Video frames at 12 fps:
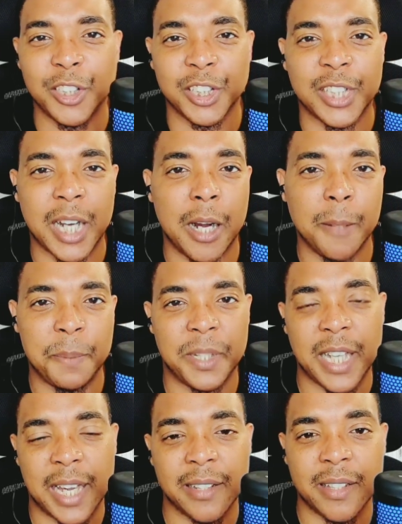
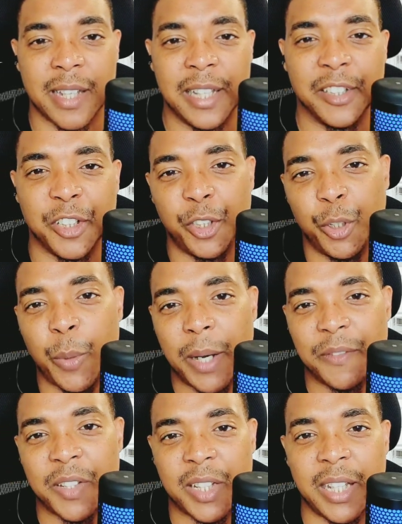upsets in the
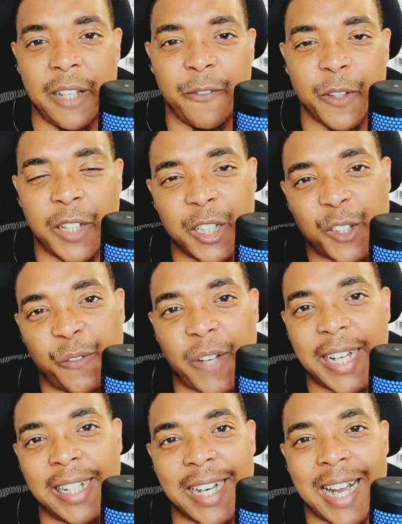UFC for this fight
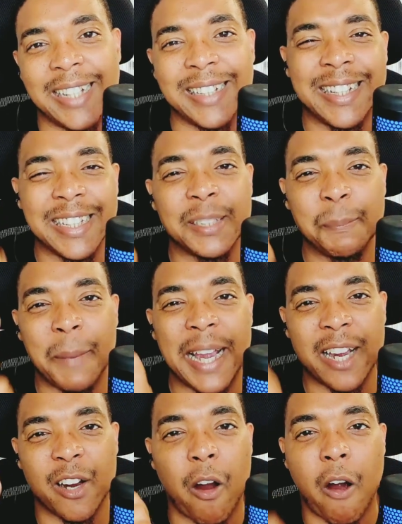night, this main
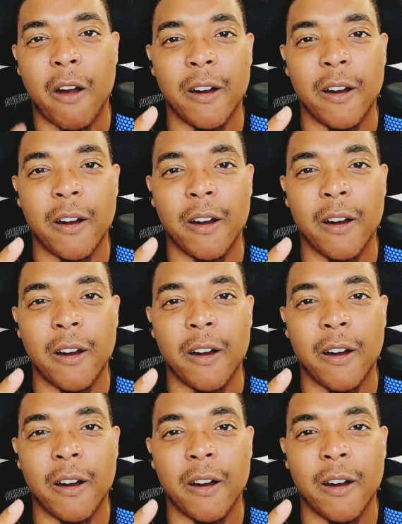card.